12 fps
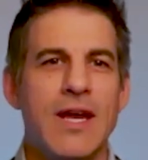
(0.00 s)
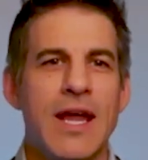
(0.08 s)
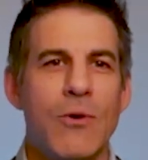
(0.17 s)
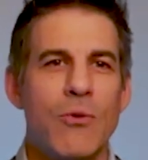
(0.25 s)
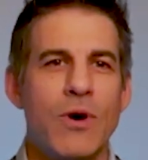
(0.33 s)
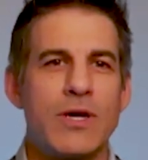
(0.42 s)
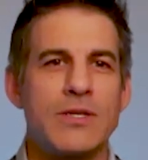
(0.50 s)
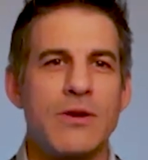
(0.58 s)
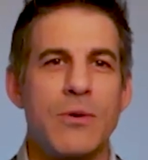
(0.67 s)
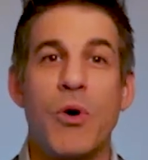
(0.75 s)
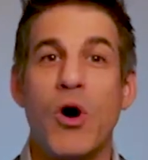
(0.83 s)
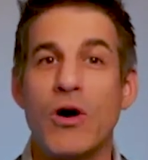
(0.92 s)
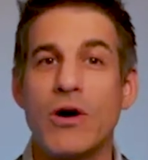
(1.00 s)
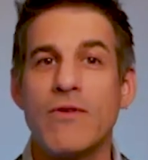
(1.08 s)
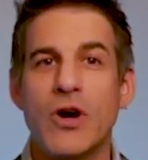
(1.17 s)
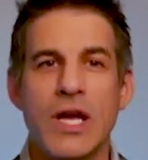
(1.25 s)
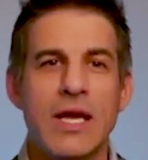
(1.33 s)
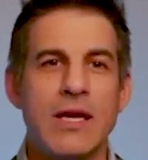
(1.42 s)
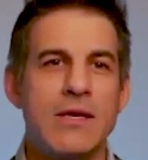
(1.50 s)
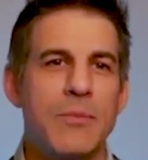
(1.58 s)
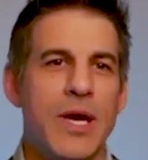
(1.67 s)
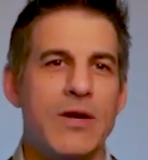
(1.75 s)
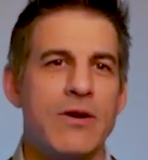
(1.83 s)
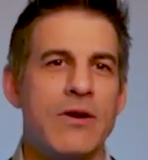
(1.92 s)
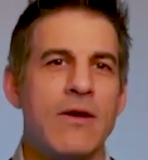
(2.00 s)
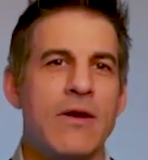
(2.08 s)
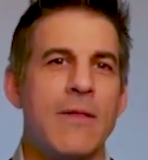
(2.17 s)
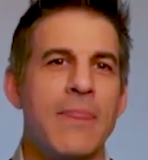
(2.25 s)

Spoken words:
networks that are part of our incubator,